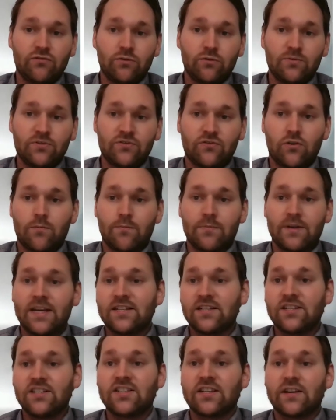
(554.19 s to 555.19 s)
groups from
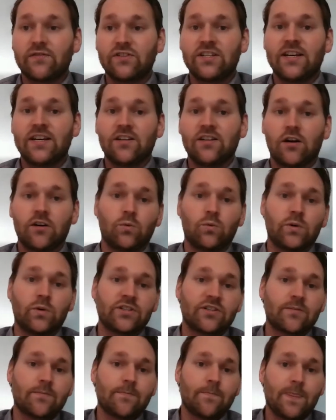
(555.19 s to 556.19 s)
1878
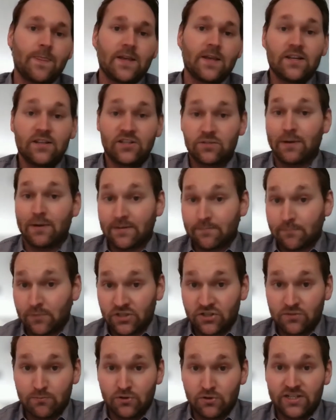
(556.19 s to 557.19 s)
onwards, despite
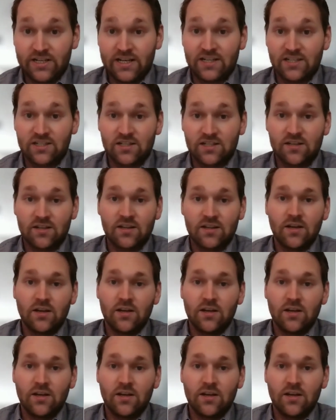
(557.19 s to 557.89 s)
much protest,